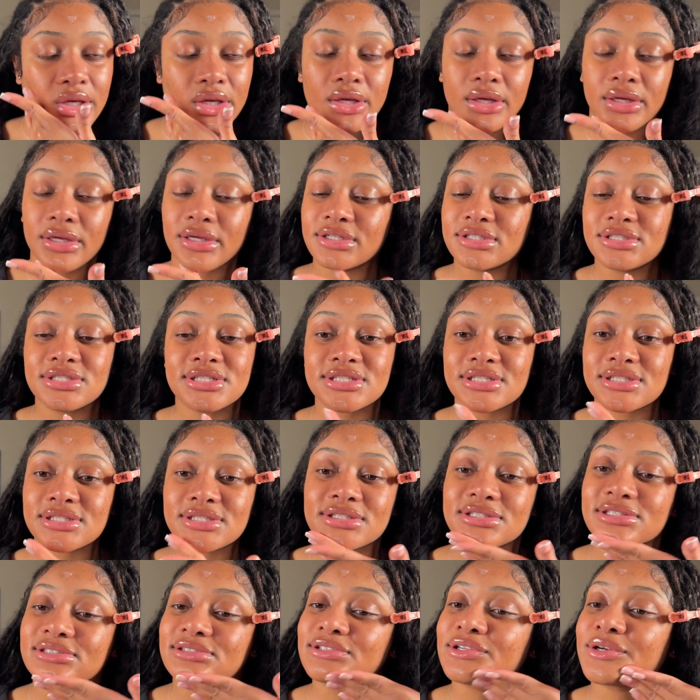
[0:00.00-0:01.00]
It
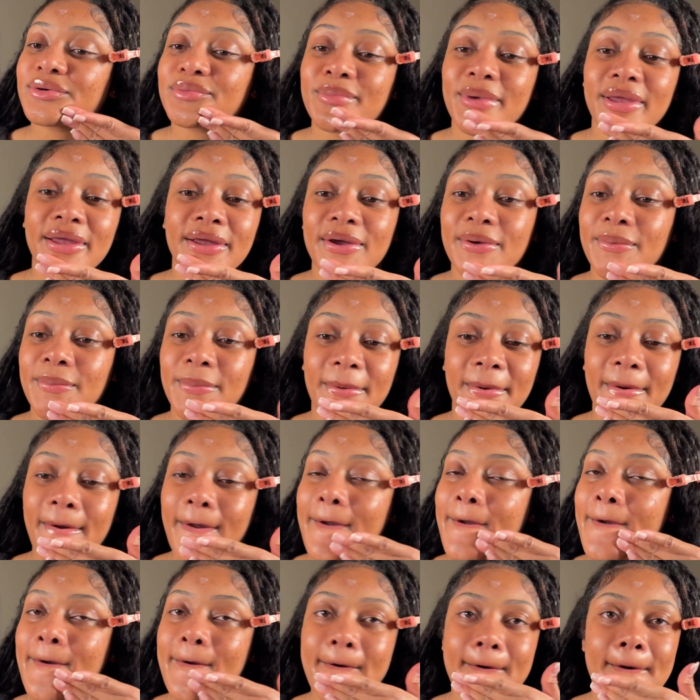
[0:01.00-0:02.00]
just, your makeup,
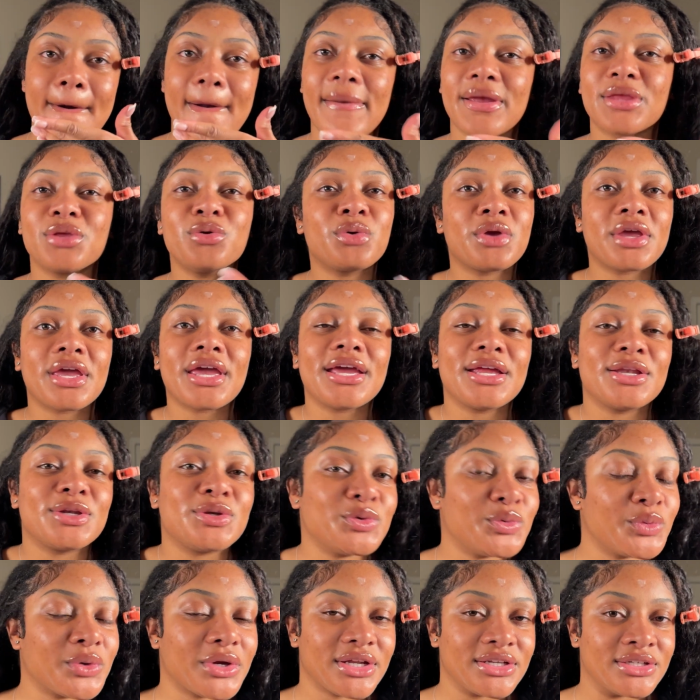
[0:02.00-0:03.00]
you can't
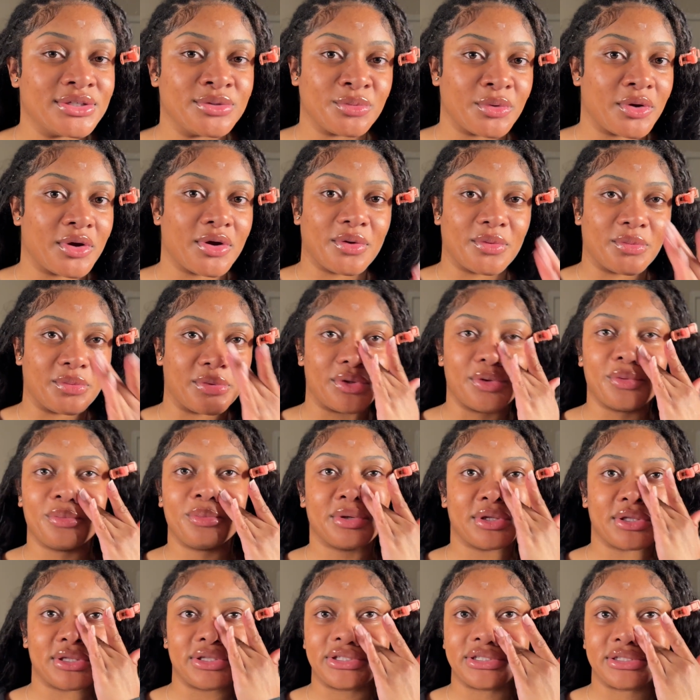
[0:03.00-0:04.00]
do any wrong when you
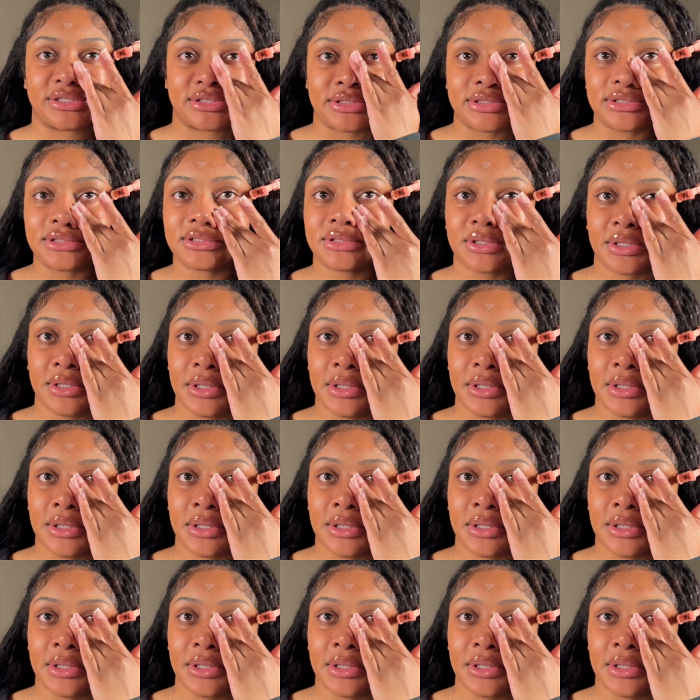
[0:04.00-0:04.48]
put this